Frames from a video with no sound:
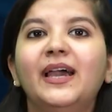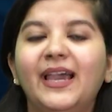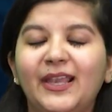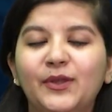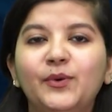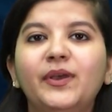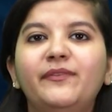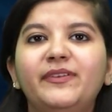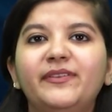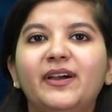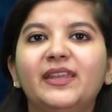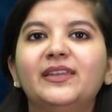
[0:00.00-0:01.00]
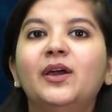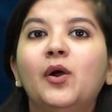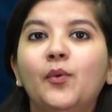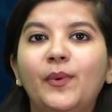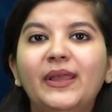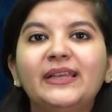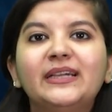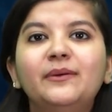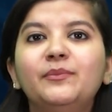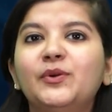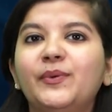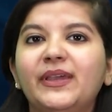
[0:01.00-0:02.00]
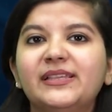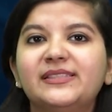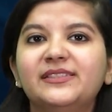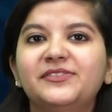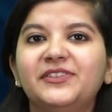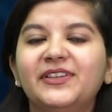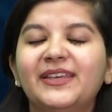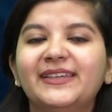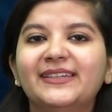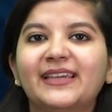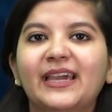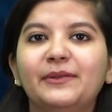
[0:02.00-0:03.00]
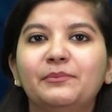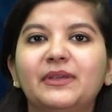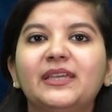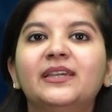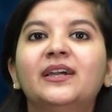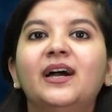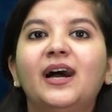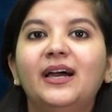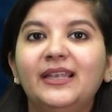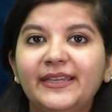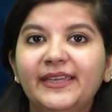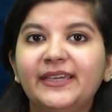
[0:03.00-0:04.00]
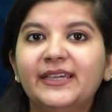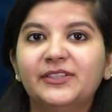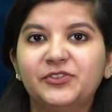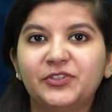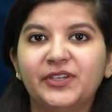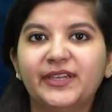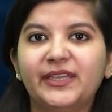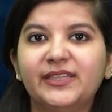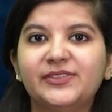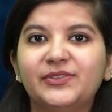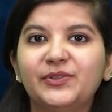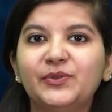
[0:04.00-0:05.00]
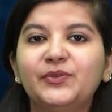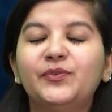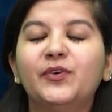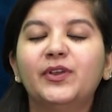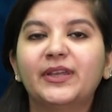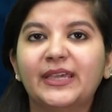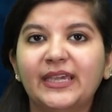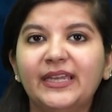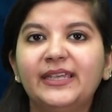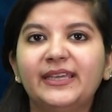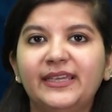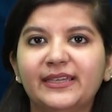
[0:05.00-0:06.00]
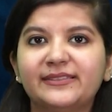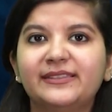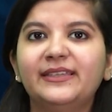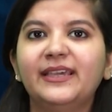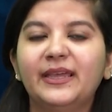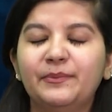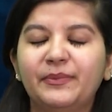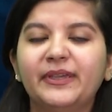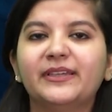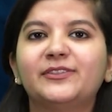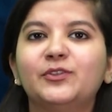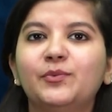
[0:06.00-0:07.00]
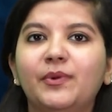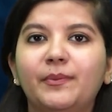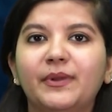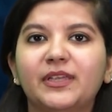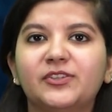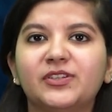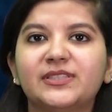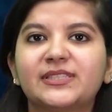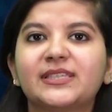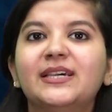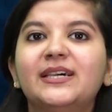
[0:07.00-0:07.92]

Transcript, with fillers: Hello everyone. Welcome to ACE Engineering Academy, a leading engineering institute for GATE, ESE and PSU preparations.